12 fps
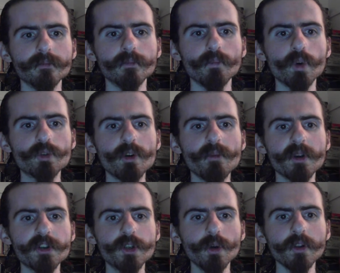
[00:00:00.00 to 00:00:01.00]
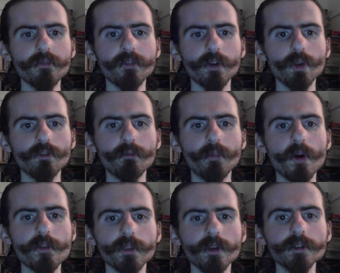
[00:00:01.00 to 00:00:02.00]
which we must surely feel for
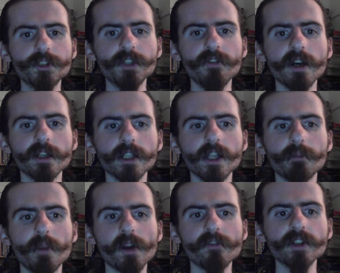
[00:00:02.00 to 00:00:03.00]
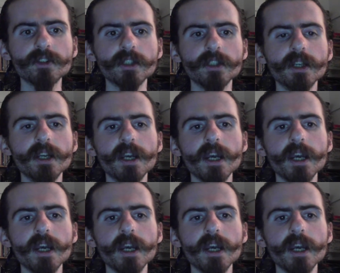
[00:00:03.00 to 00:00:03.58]
both Lord Shiva and Lady Parvati